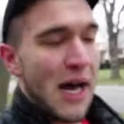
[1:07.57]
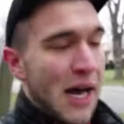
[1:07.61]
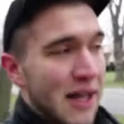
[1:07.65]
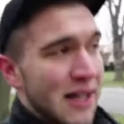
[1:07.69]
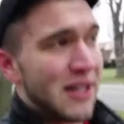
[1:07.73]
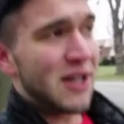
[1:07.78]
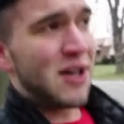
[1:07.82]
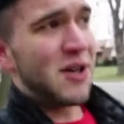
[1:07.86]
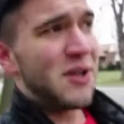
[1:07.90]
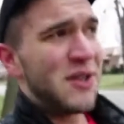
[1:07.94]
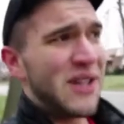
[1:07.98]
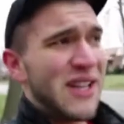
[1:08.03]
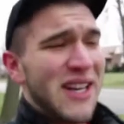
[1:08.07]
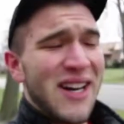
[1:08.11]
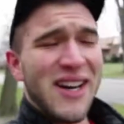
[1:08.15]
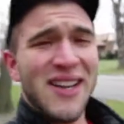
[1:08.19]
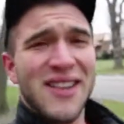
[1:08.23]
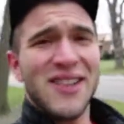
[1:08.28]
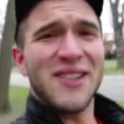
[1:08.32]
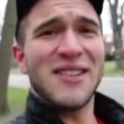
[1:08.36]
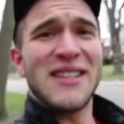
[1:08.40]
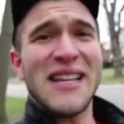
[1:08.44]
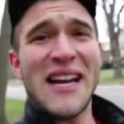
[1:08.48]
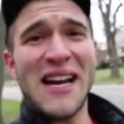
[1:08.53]
The only
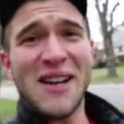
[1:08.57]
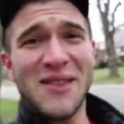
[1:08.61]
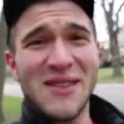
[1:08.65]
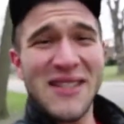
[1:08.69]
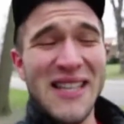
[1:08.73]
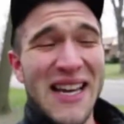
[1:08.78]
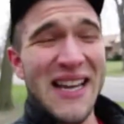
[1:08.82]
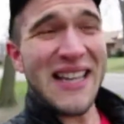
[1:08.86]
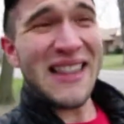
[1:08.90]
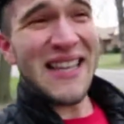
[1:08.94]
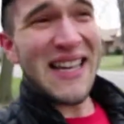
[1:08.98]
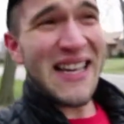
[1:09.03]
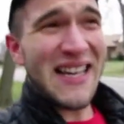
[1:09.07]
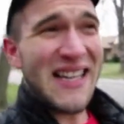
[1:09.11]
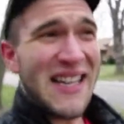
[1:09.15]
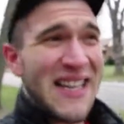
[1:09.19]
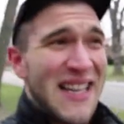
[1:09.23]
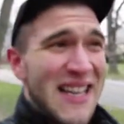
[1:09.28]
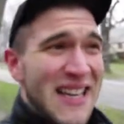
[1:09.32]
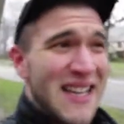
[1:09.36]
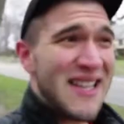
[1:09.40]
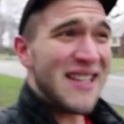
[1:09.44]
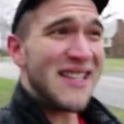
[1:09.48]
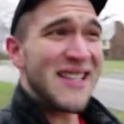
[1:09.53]
other downside then
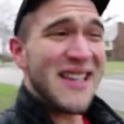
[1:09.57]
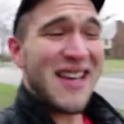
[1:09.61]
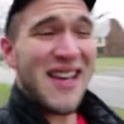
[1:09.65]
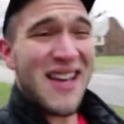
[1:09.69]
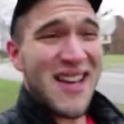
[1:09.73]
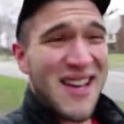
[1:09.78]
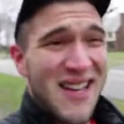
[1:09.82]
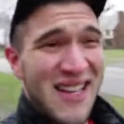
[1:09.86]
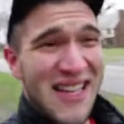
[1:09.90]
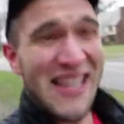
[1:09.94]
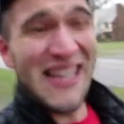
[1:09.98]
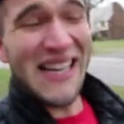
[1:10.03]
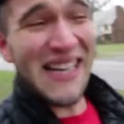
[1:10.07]
is that